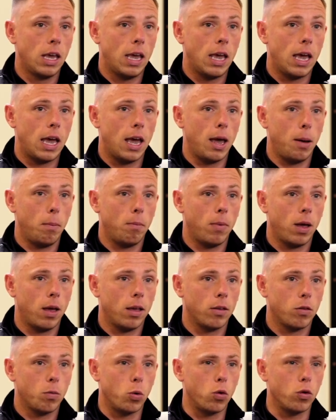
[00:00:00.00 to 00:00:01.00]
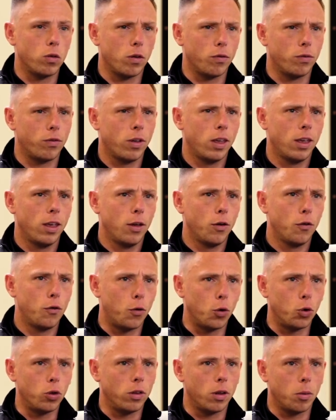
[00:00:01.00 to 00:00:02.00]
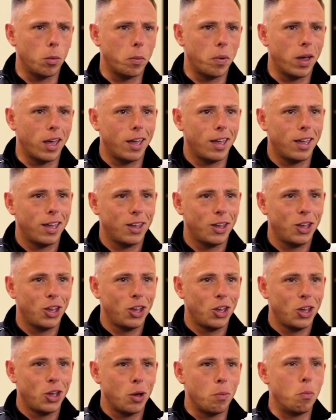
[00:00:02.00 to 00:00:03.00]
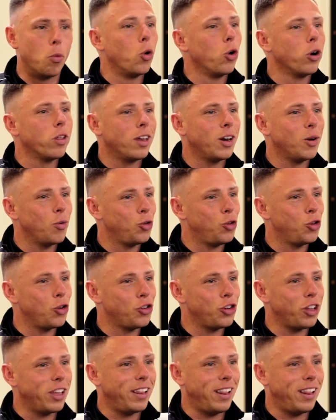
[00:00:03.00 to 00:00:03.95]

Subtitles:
I suppose I've phoned him a bit more than I would usually